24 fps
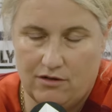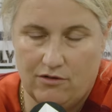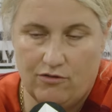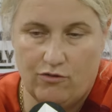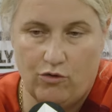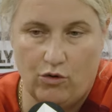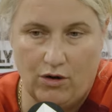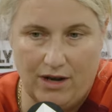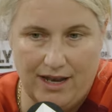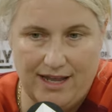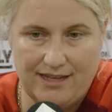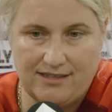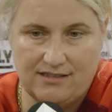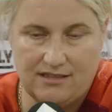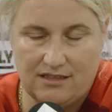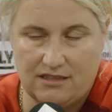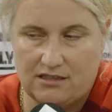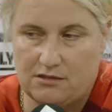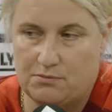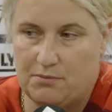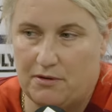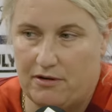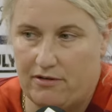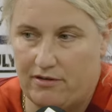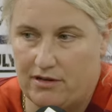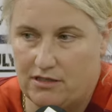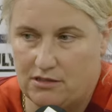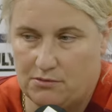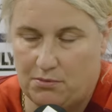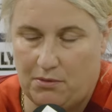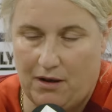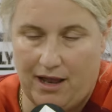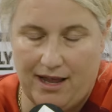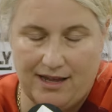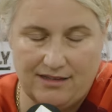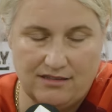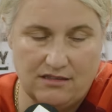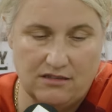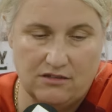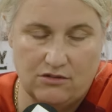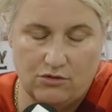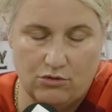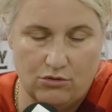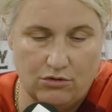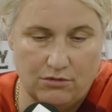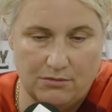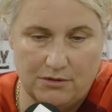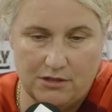for less experienced players and
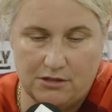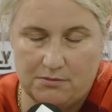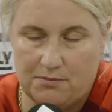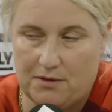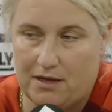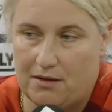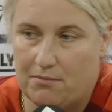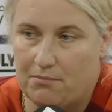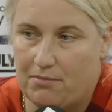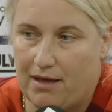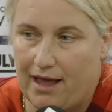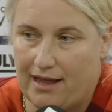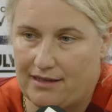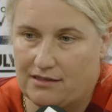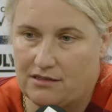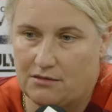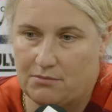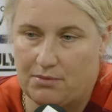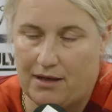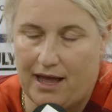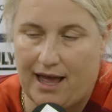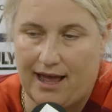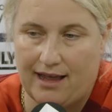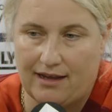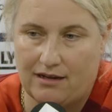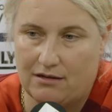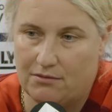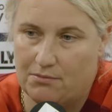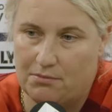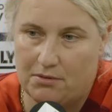tournaments being back to back.